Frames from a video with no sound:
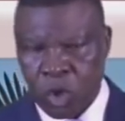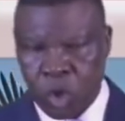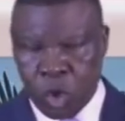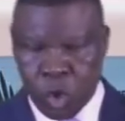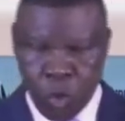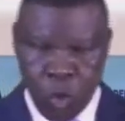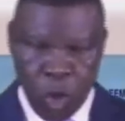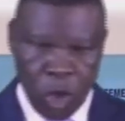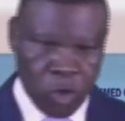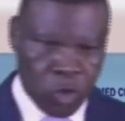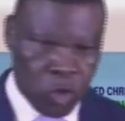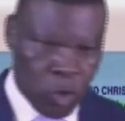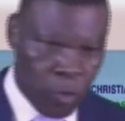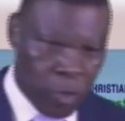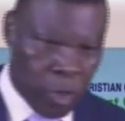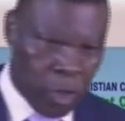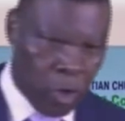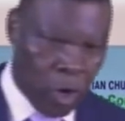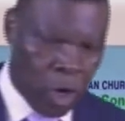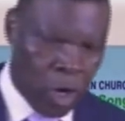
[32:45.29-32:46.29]
Do you want
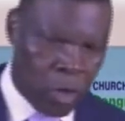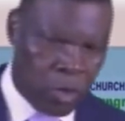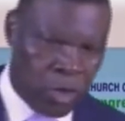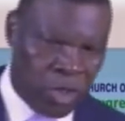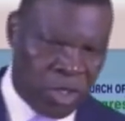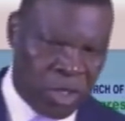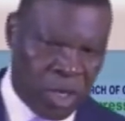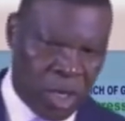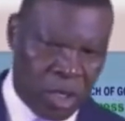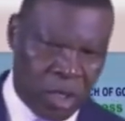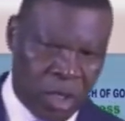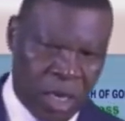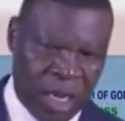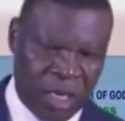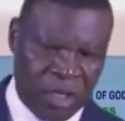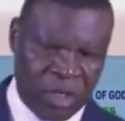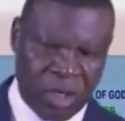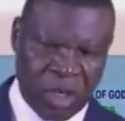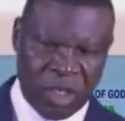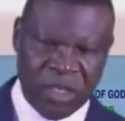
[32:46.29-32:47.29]
to become son
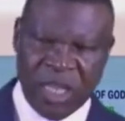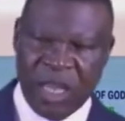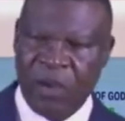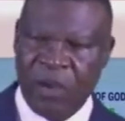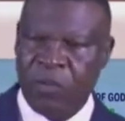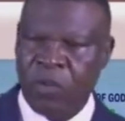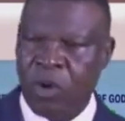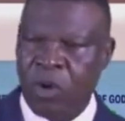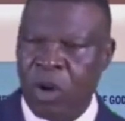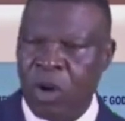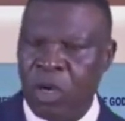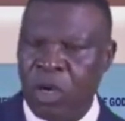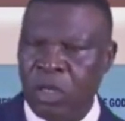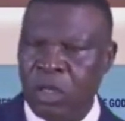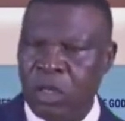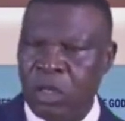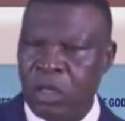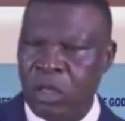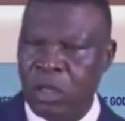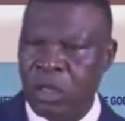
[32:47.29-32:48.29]
and daughter of
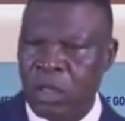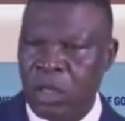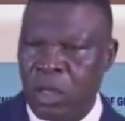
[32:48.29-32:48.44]
God?